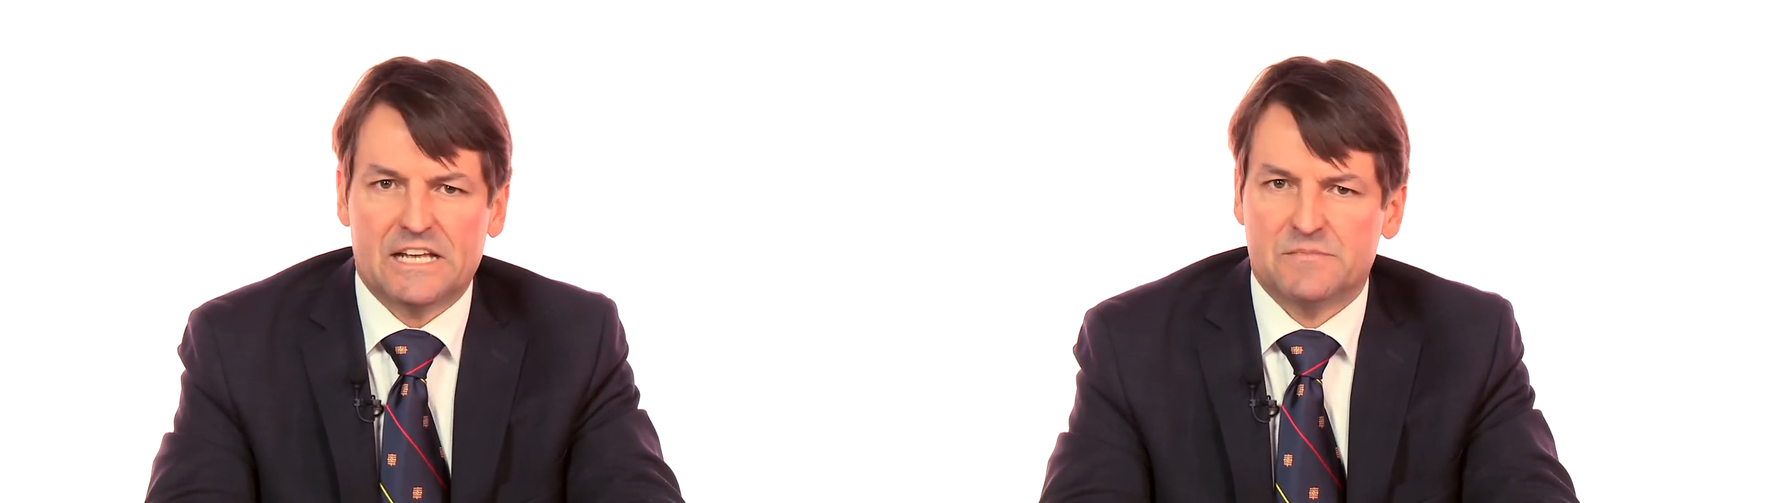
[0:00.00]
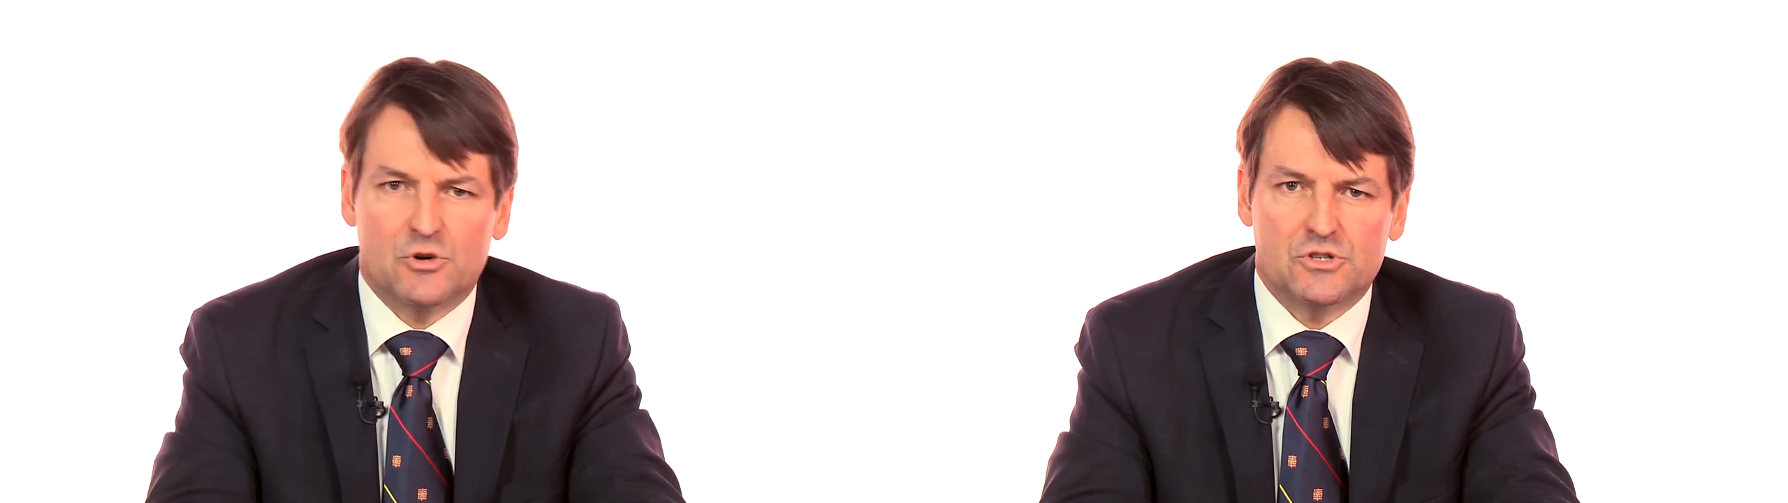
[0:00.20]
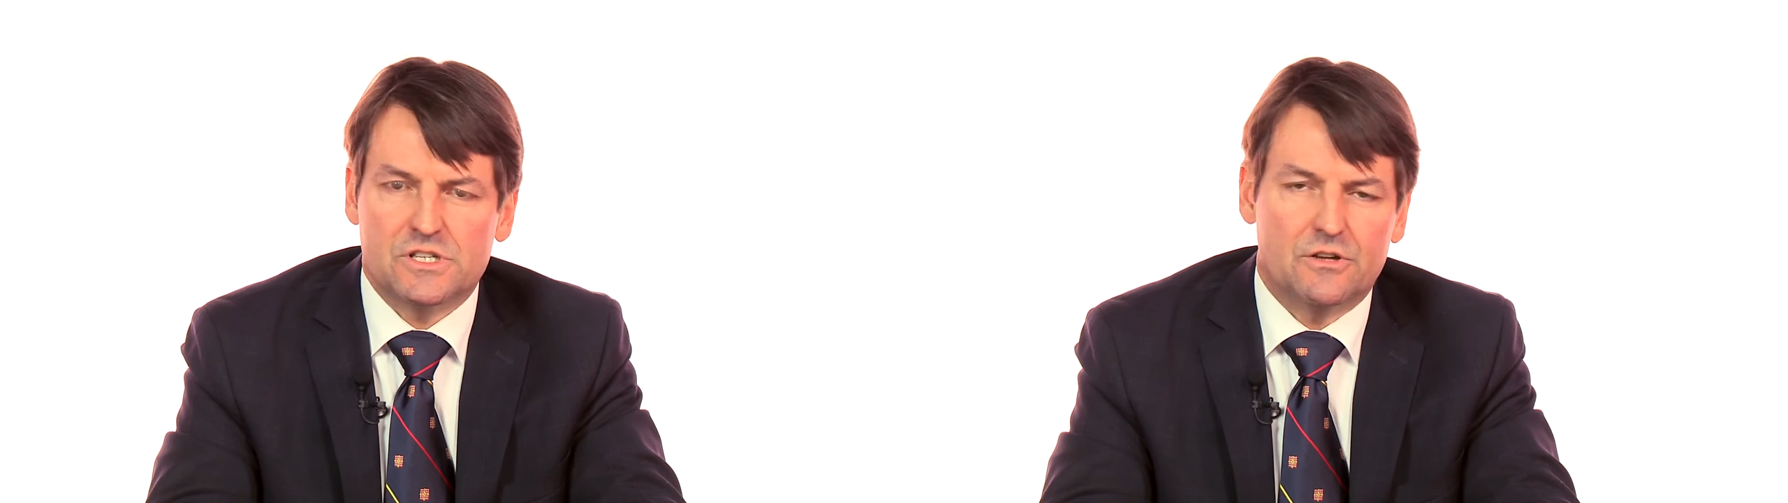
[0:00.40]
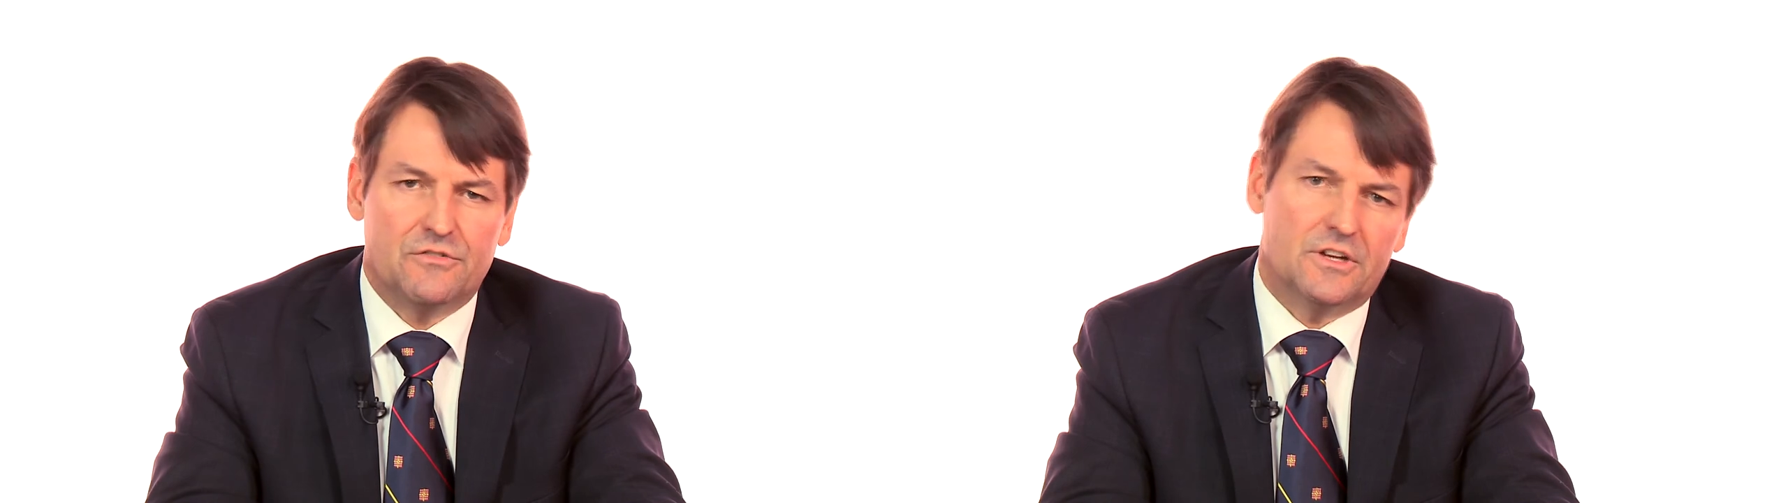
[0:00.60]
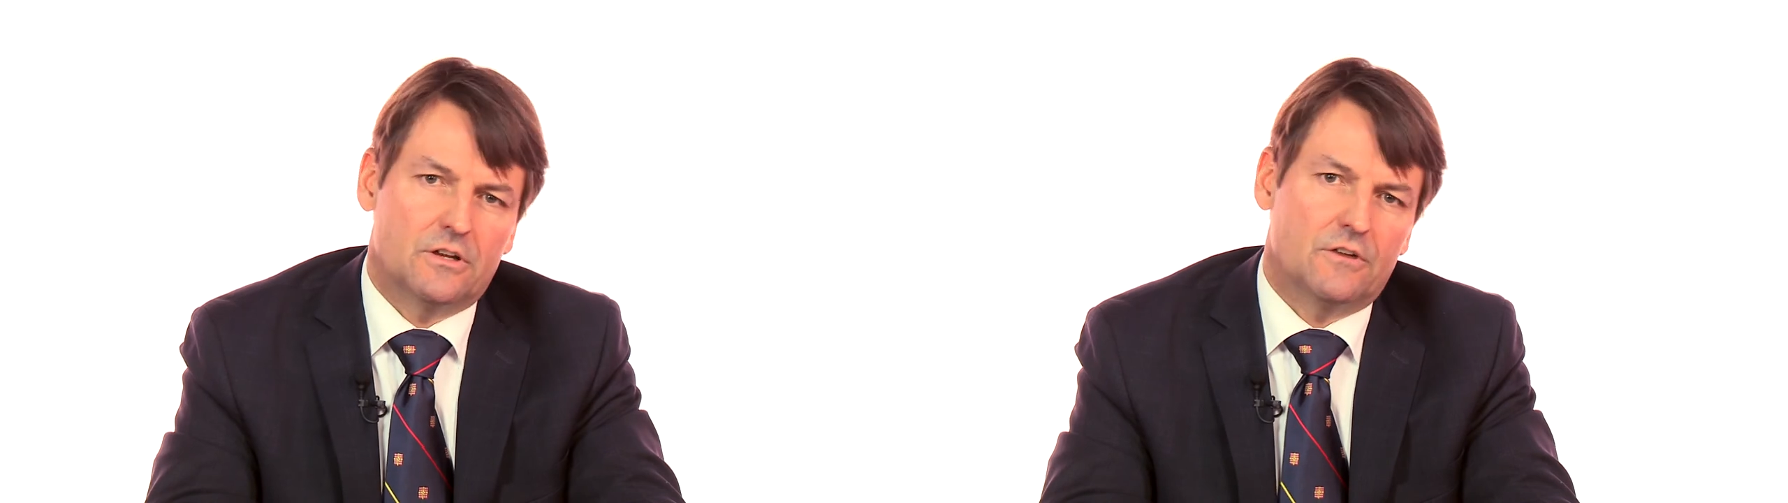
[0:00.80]
experts in the
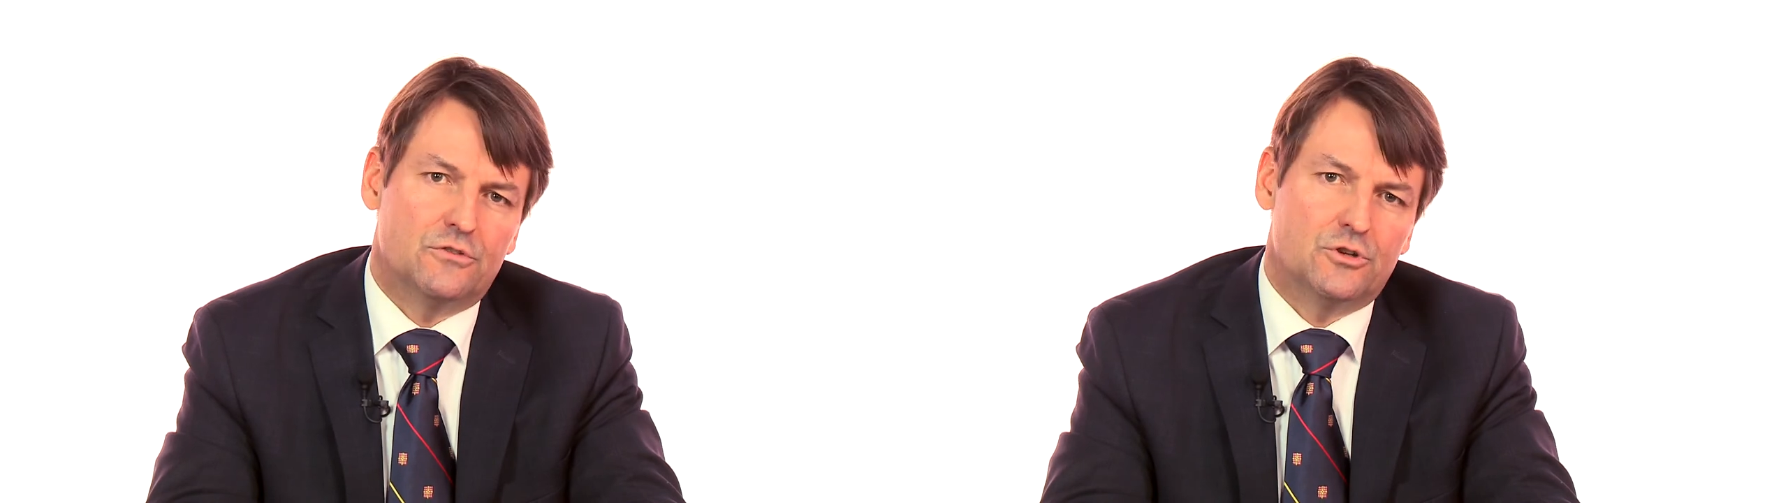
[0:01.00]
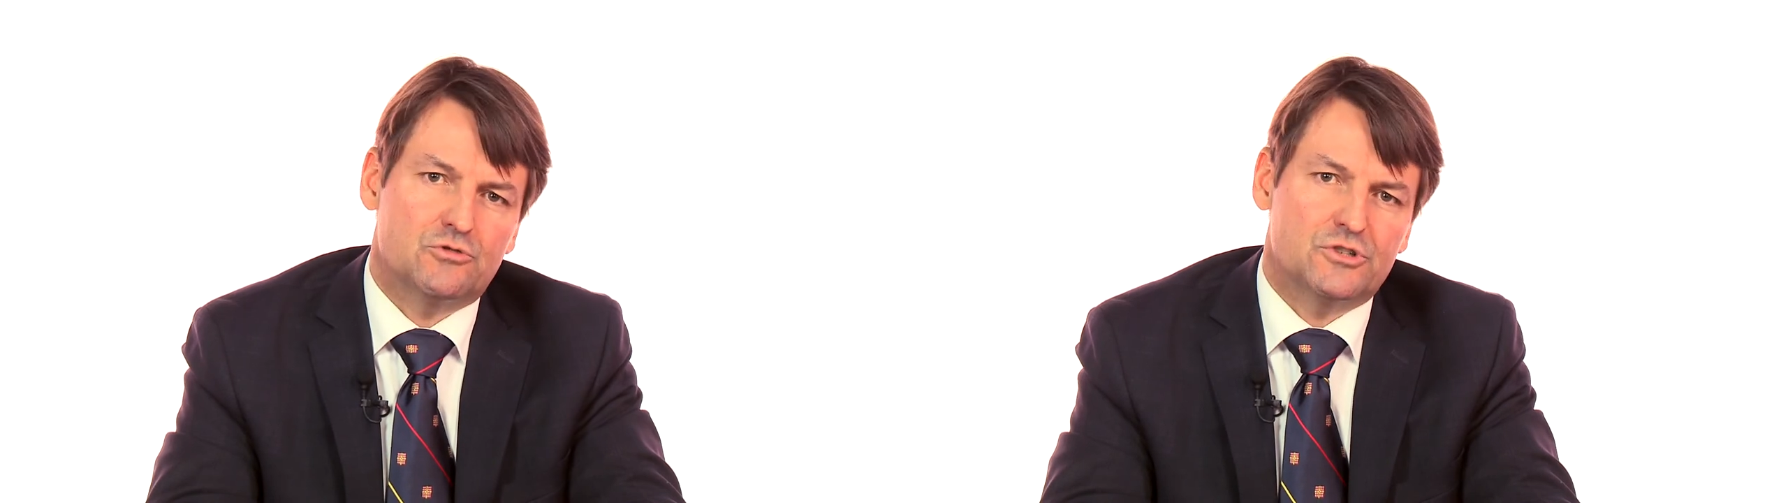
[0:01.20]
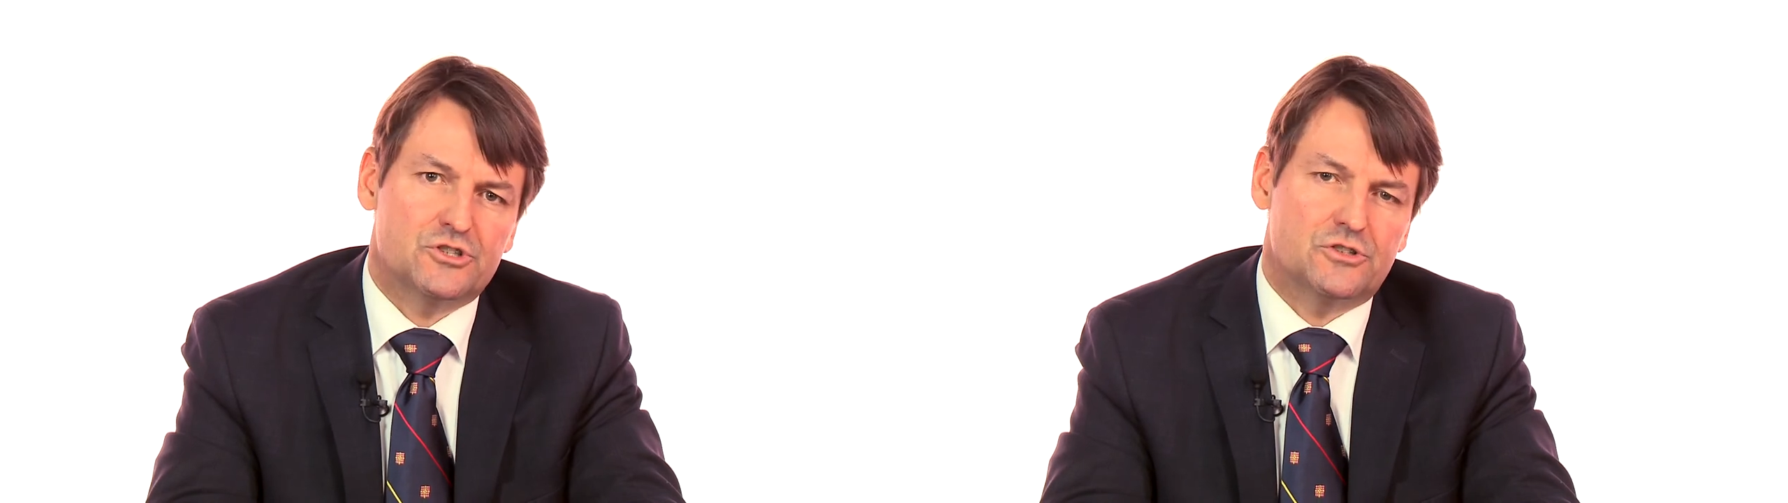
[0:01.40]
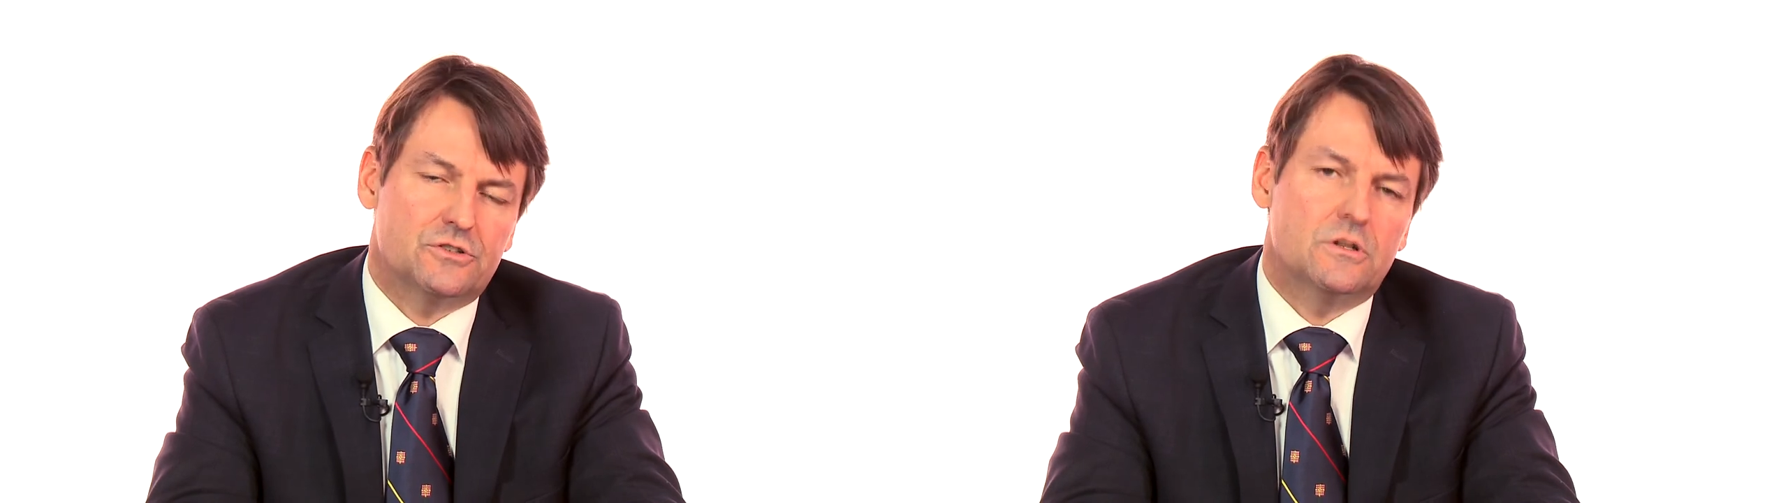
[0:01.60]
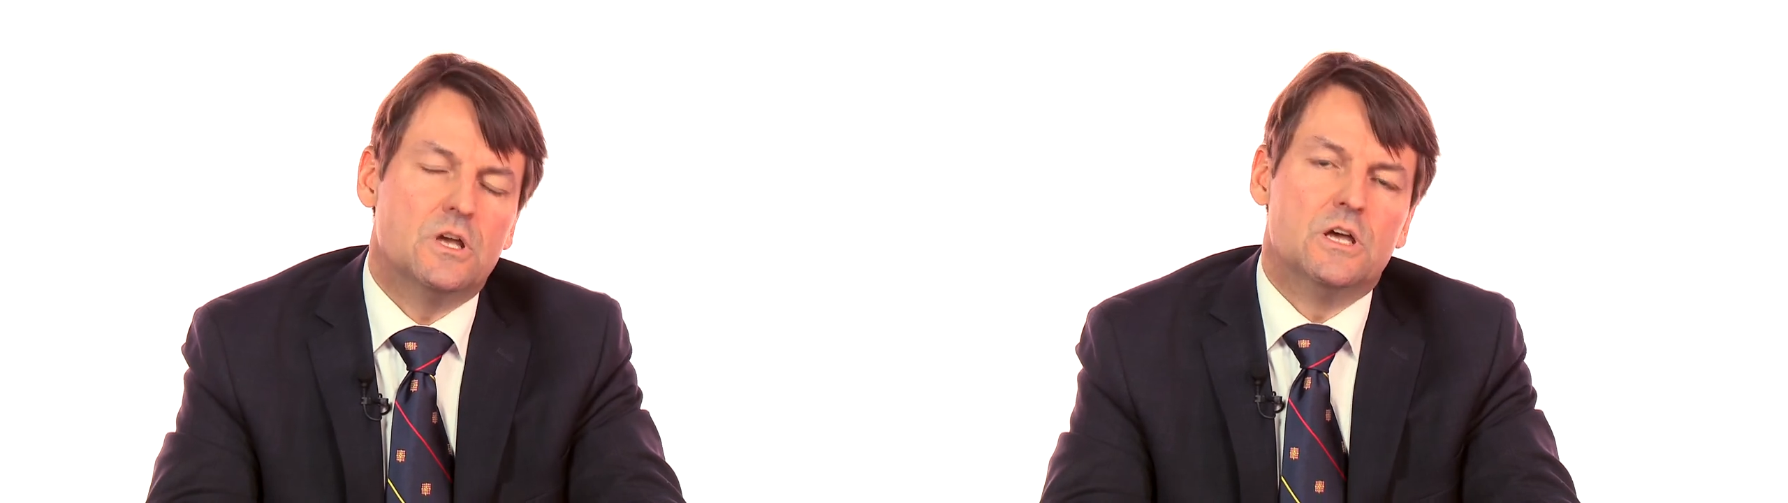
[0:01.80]
field of
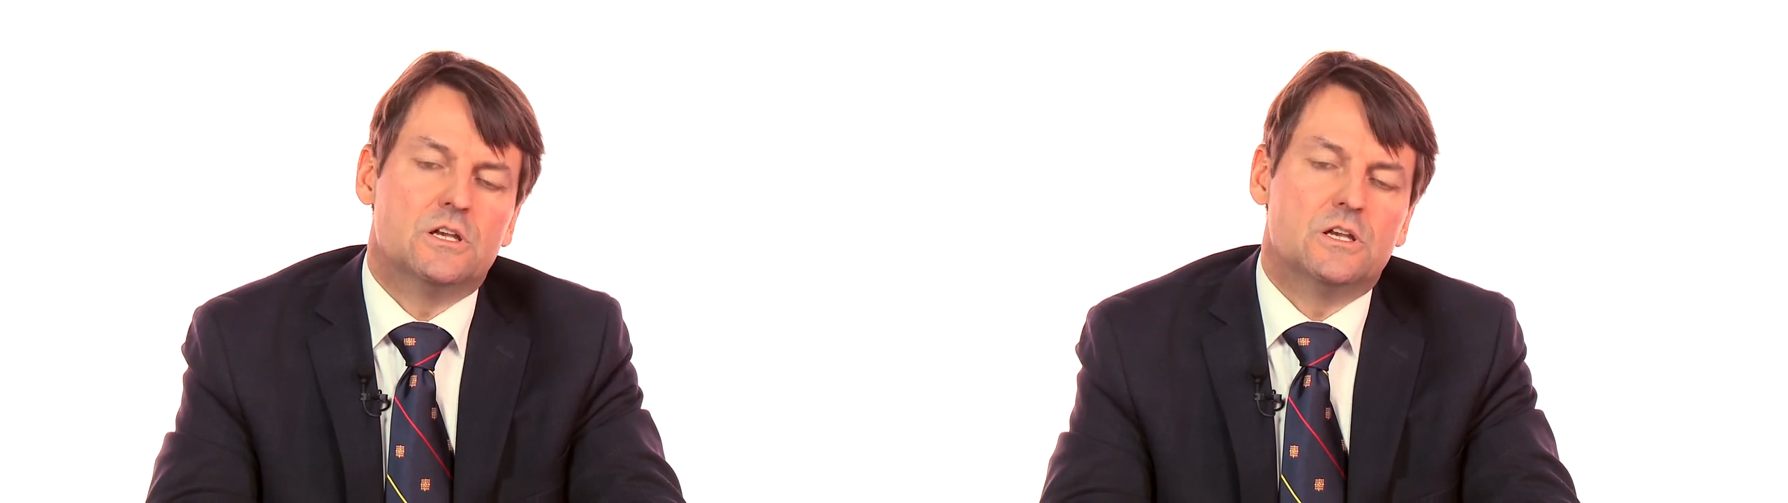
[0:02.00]
nutrition,